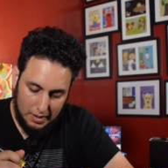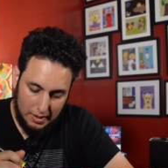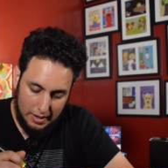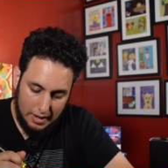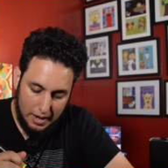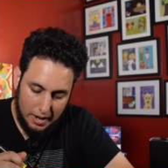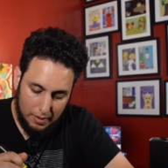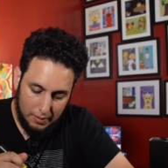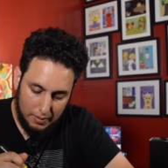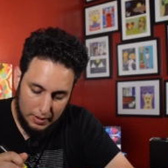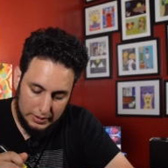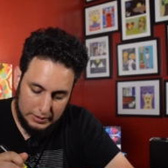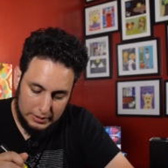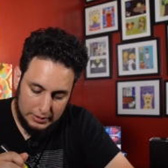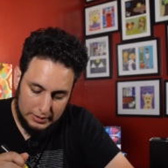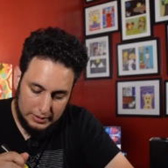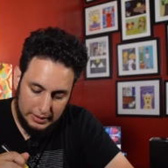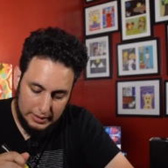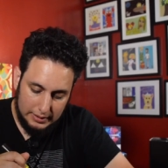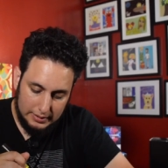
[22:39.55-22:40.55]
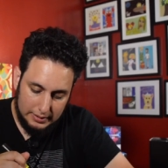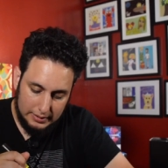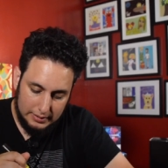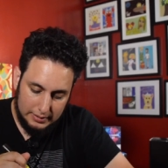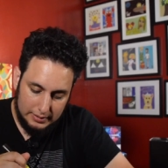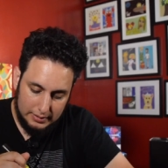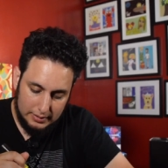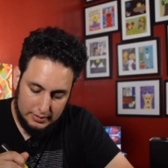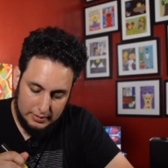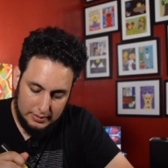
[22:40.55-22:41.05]
now, I just need to
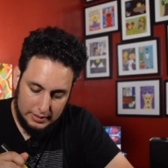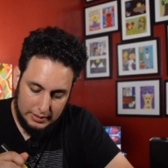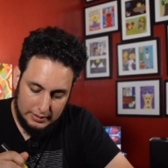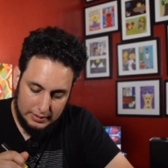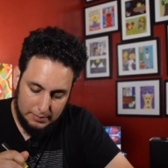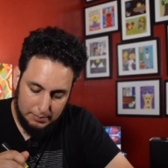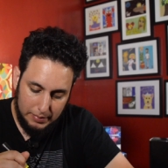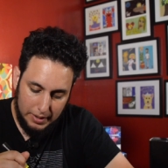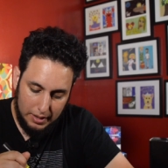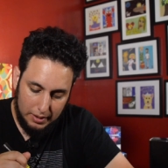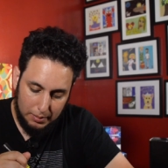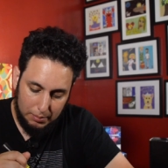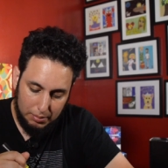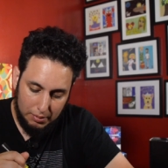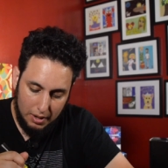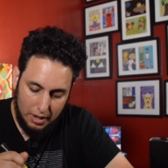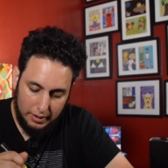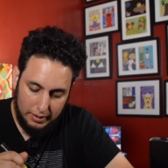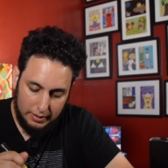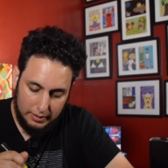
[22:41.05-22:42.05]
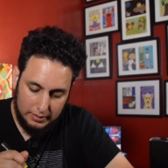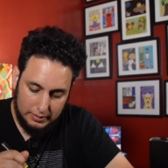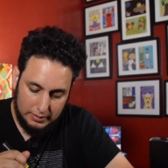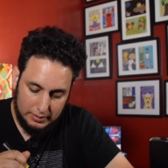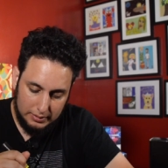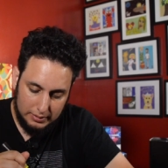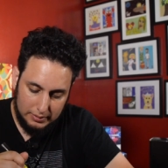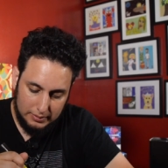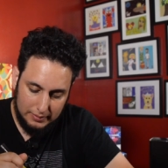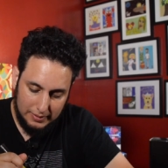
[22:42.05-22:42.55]
see some better
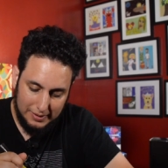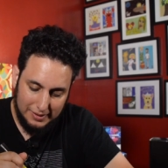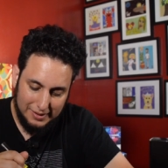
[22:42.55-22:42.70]
products.